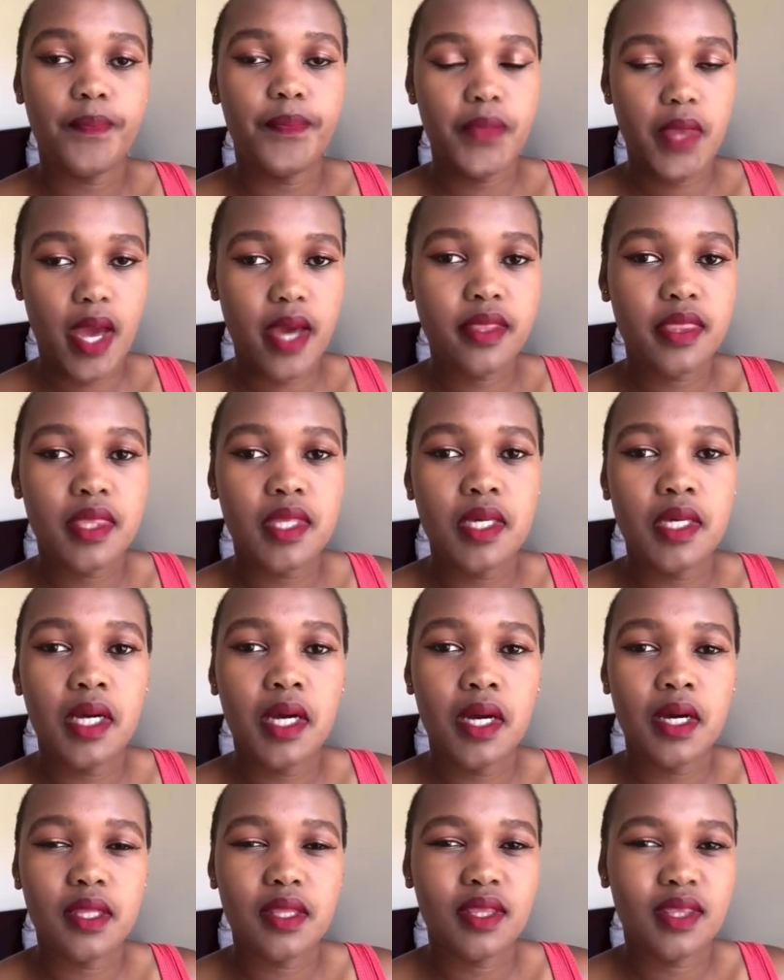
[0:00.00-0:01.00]
i
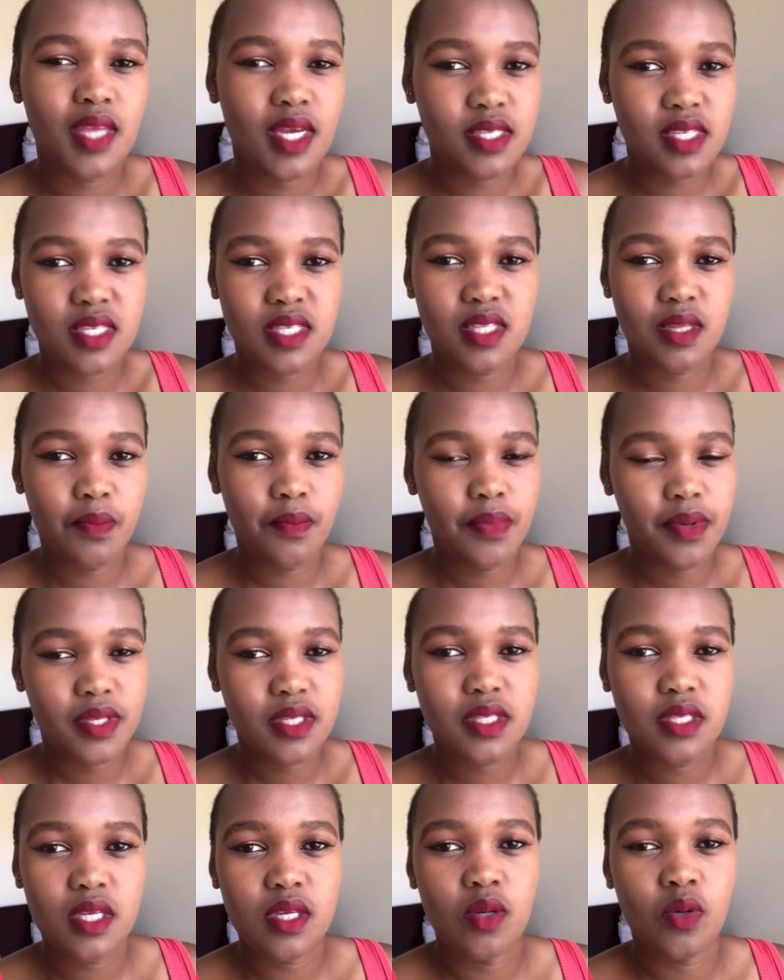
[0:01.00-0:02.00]
think that's the best
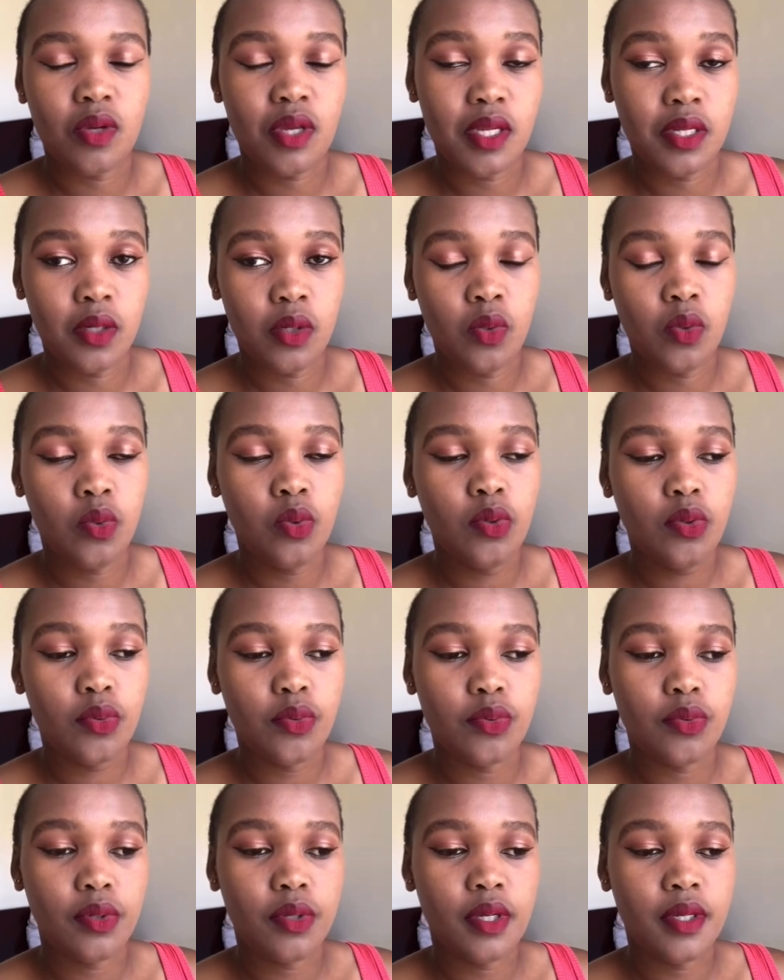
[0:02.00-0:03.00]
thing you can do
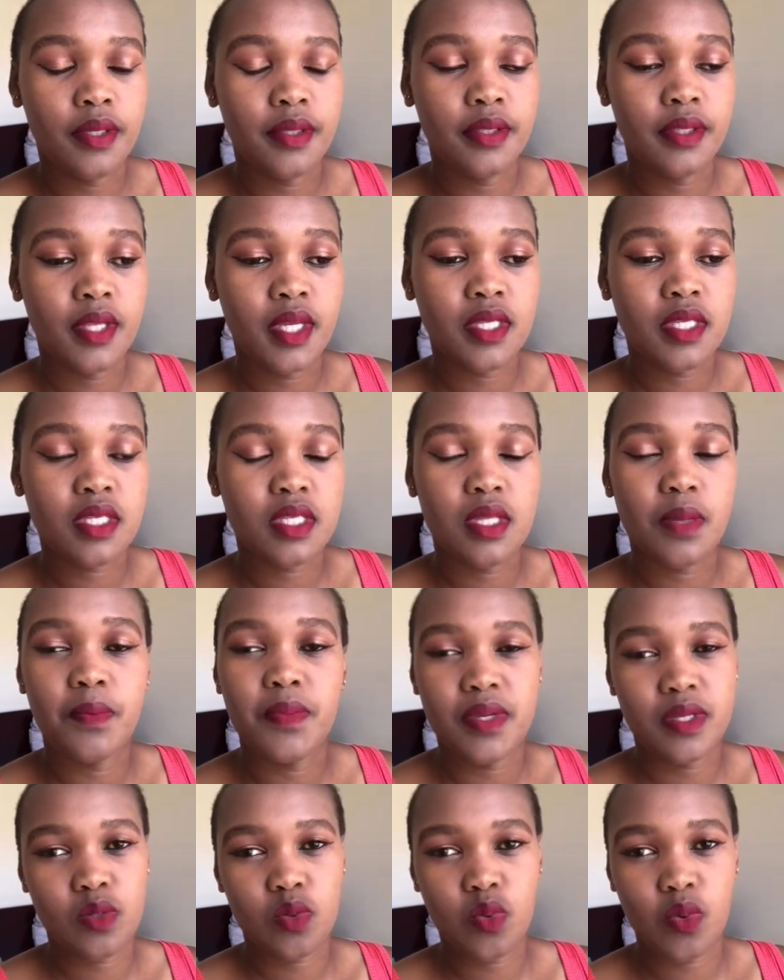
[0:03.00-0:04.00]
and that's the
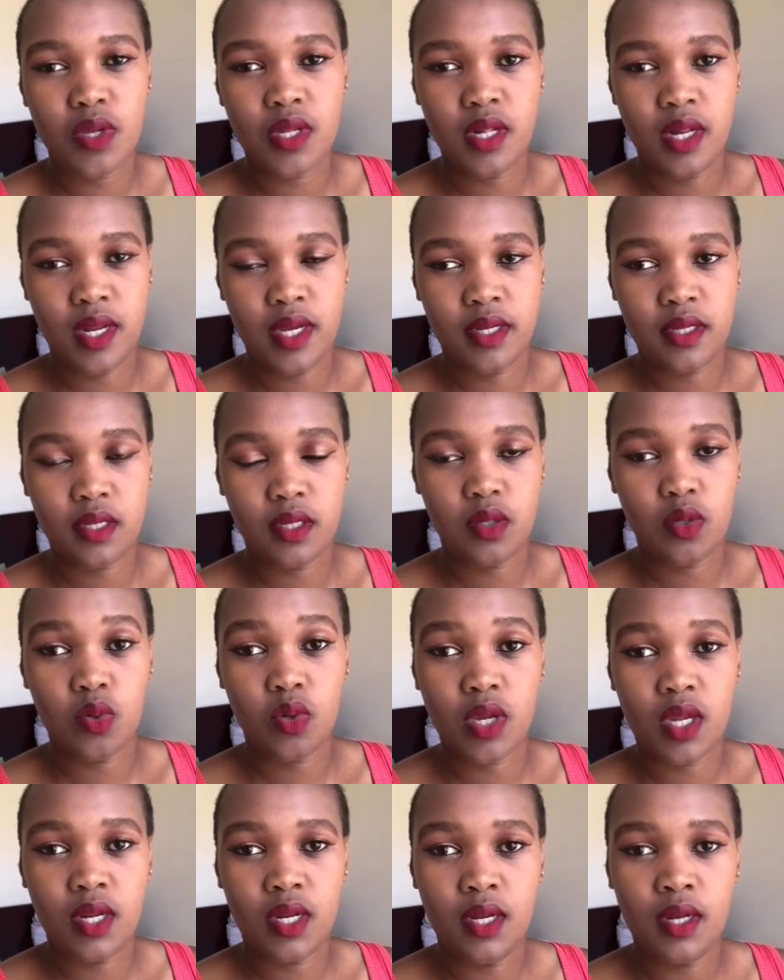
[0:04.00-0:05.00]
best way like you
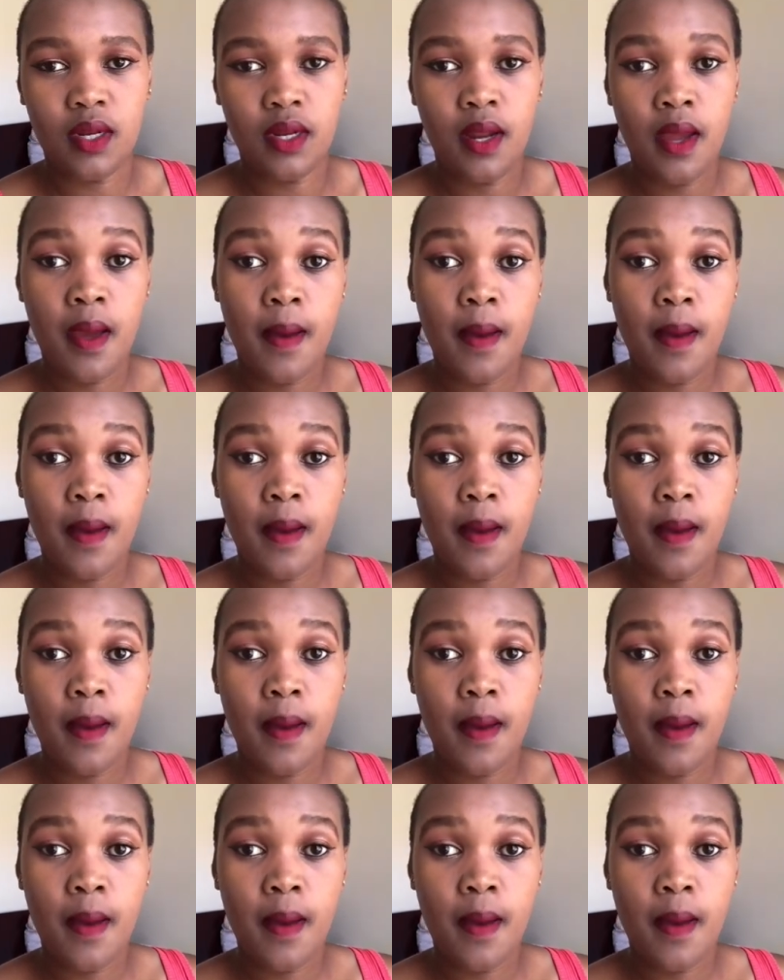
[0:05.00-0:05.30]
can